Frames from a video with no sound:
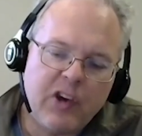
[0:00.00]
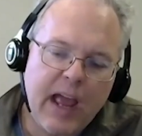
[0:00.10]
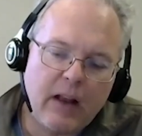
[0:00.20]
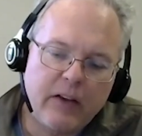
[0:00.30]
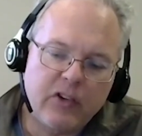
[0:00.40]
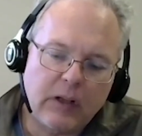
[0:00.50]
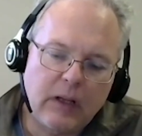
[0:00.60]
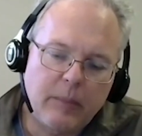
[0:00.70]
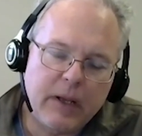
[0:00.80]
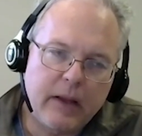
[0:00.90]
Challenge a
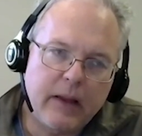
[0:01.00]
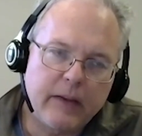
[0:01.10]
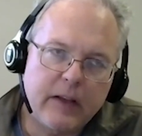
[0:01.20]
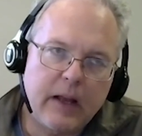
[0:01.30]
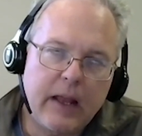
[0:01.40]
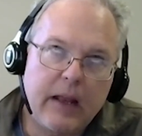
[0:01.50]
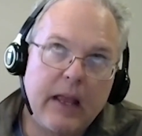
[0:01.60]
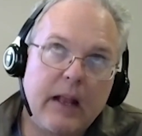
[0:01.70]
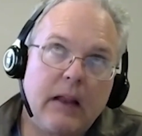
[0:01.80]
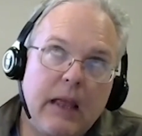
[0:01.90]
little bit of this.
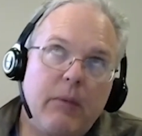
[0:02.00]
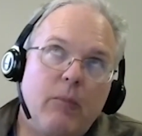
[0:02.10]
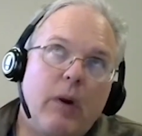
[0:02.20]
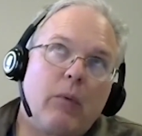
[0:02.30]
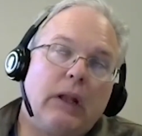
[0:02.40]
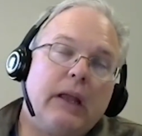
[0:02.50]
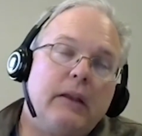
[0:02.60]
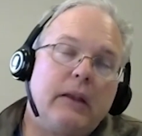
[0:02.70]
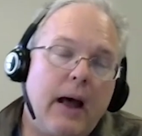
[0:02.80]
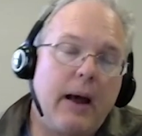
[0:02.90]
And where we'll
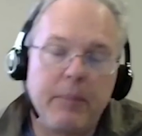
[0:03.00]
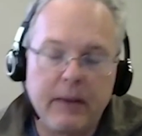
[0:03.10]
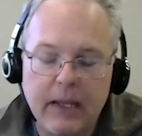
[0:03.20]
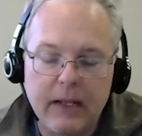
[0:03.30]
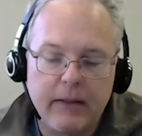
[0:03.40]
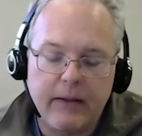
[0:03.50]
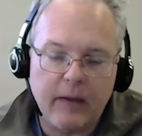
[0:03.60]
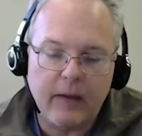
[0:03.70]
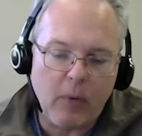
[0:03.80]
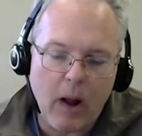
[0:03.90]
end up at the end of
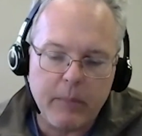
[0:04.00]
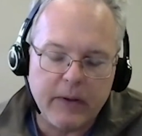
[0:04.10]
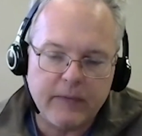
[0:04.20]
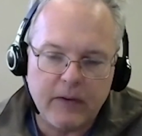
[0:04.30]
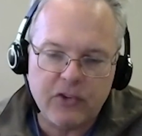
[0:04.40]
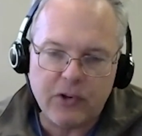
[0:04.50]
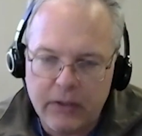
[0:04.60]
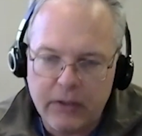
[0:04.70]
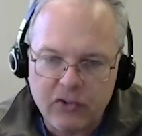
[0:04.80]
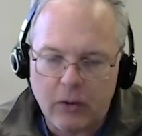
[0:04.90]
this, I promise, is your
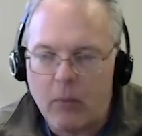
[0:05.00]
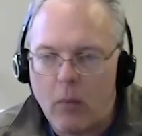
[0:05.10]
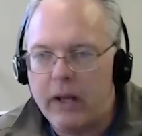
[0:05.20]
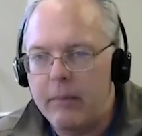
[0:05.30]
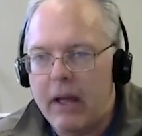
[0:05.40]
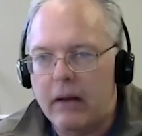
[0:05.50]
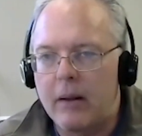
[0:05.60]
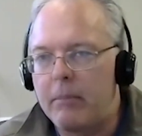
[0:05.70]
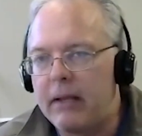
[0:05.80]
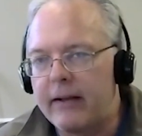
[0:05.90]
initial point about
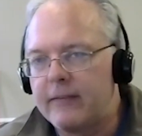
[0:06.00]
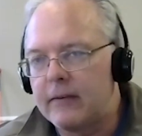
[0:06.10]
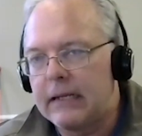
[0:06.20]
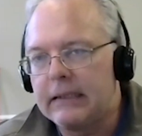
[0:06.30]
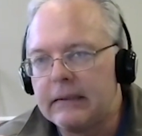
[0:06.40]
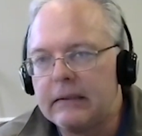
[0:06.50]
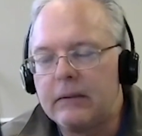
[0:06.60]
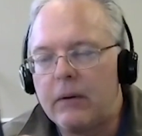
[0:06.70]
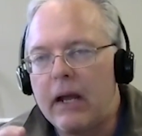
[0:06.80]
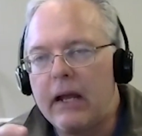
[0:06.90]
complexity,
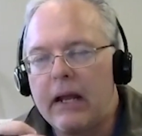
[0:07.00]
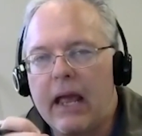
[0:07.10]
right?